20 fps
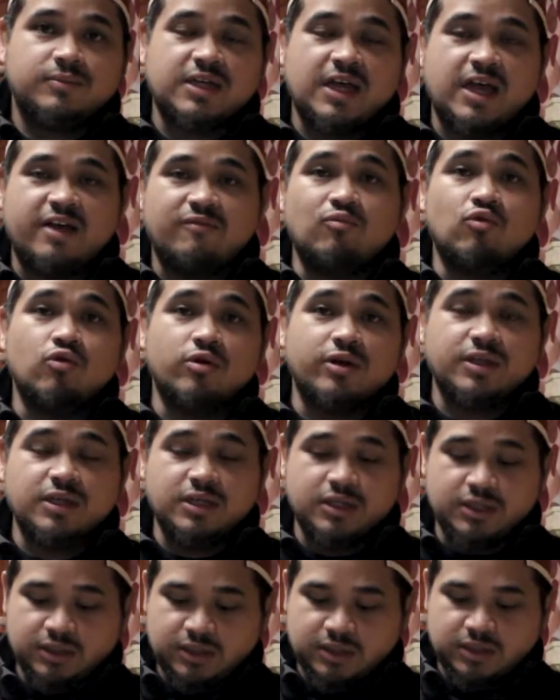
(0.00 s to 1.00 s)
to have more of
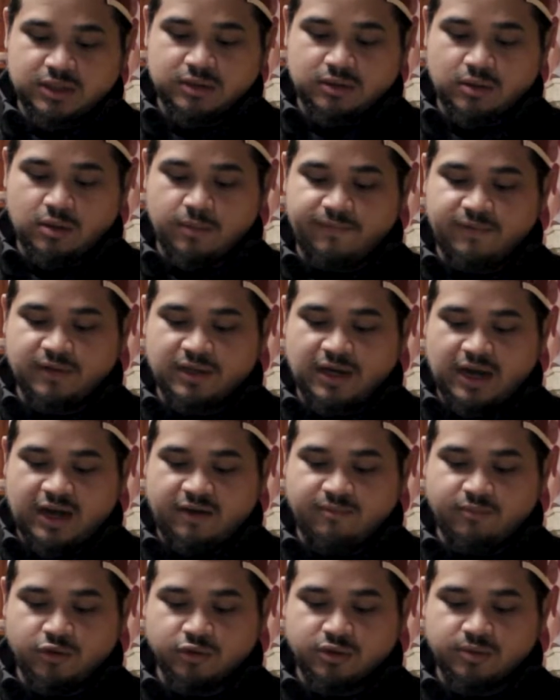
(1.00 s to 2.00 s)
these. Hopefully I'll
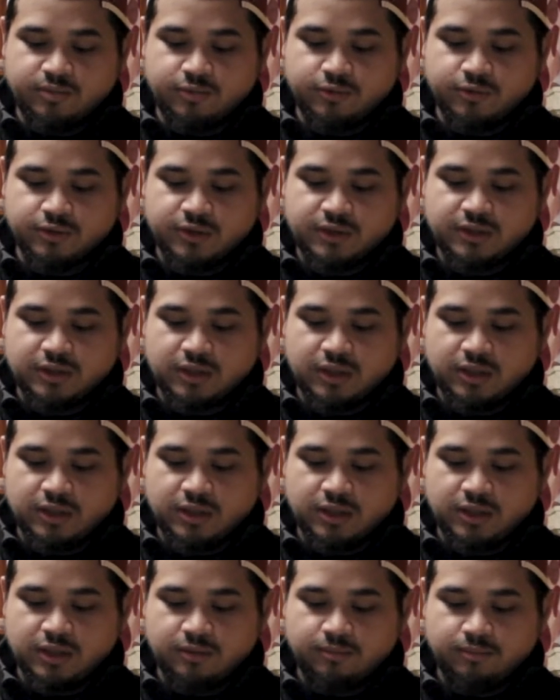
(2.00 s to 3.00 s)
have multiples,
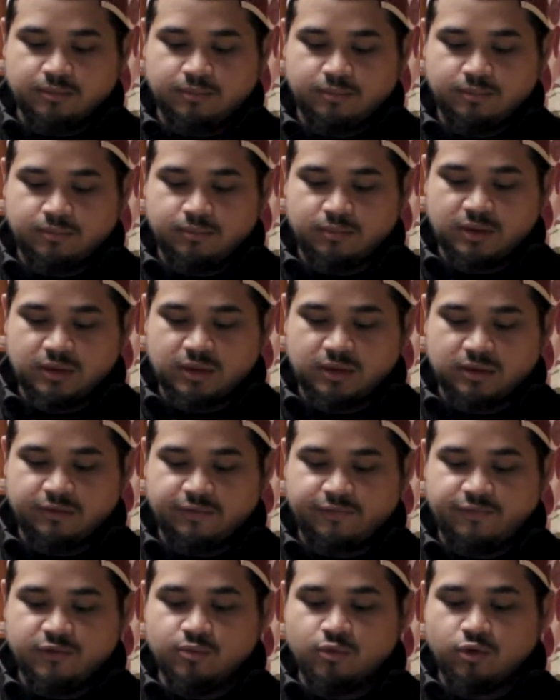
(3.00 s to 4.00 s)
a
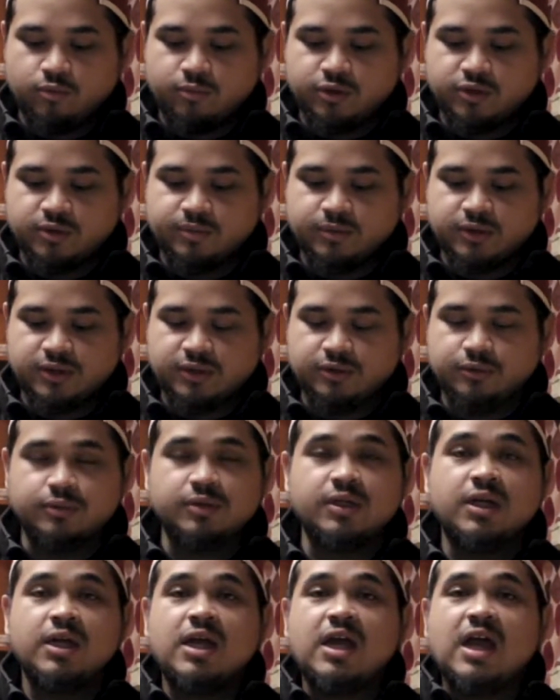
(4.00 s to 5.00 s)
few more multiples
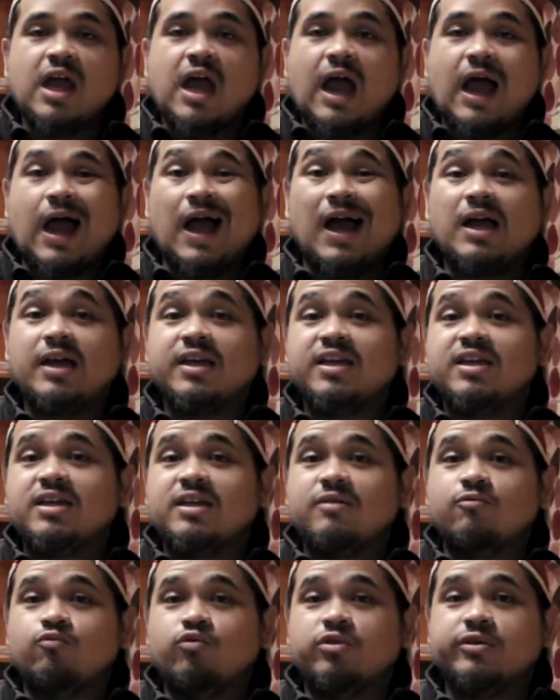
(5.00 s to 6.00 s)
soon. I
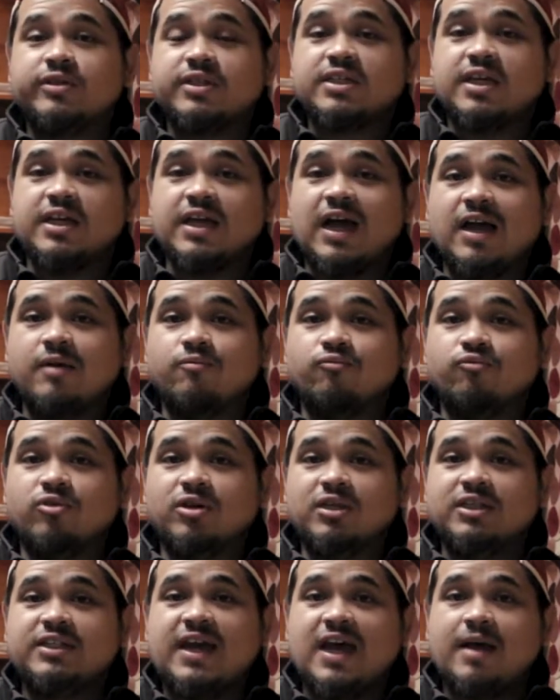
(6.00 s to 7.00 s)
will say I'm
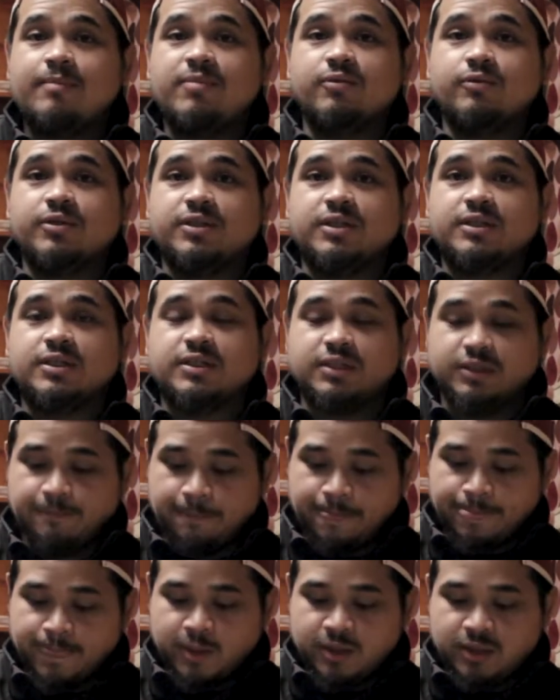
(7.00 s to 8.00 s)
really happy with this.
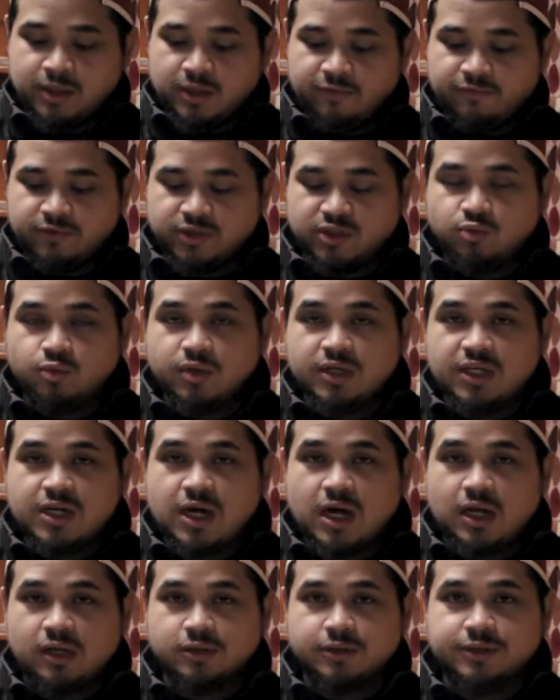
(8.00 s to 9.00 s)
For
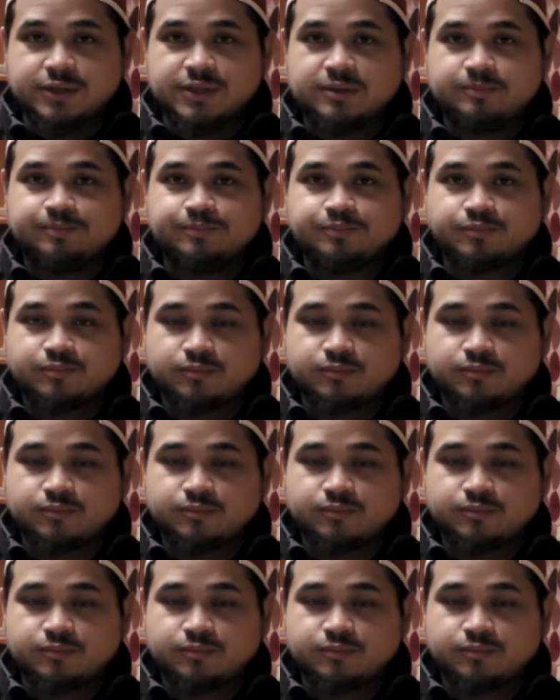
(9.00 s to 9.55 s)
$20,